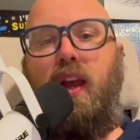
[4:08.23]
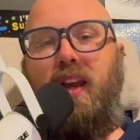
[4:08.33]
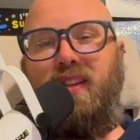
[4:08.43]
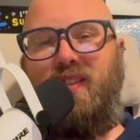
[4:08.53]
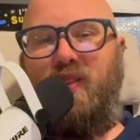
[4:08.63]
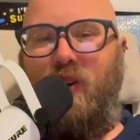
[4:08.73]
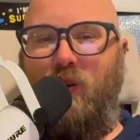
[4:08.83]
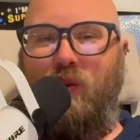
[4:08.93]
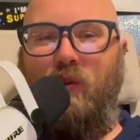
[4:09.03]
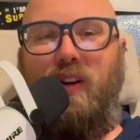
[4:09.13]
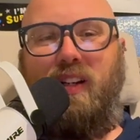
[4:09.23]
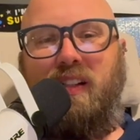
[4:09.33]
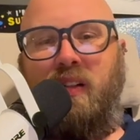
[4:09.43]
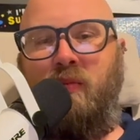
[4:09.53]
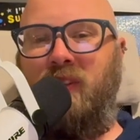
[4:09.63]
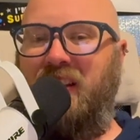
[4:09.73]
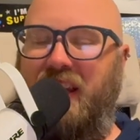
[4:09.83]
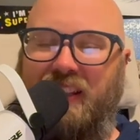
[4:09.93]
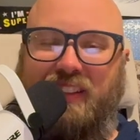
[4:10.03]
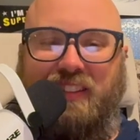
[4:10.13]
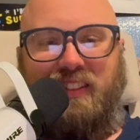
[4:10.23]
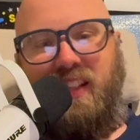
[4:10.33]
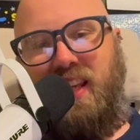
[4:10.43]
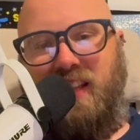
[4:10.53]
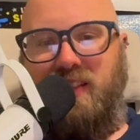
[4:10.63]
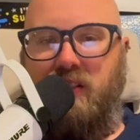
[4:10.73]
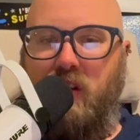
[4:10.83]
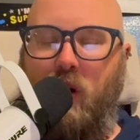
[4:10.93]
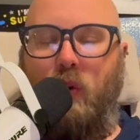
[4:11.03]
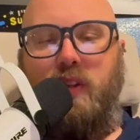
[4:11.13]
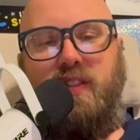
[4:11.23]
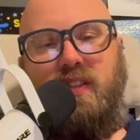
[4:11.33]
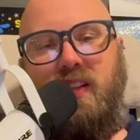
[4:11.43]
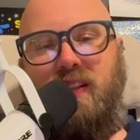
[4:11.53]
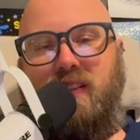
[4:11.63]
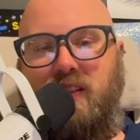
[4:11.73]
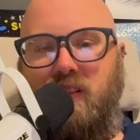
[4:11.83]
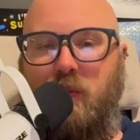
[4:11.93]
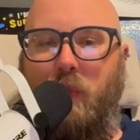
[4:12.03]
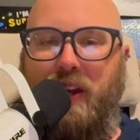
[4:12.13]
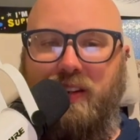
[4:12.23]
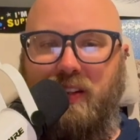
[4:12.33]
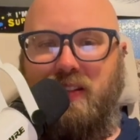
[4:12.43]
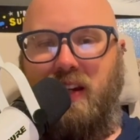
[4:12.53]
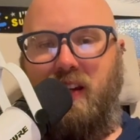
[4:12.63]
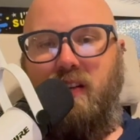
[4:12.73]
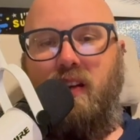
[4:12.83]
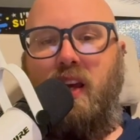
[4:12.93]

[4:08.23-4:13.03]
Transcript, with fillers: And so, um, again, this is a yes and no. It's, it's just dependent on,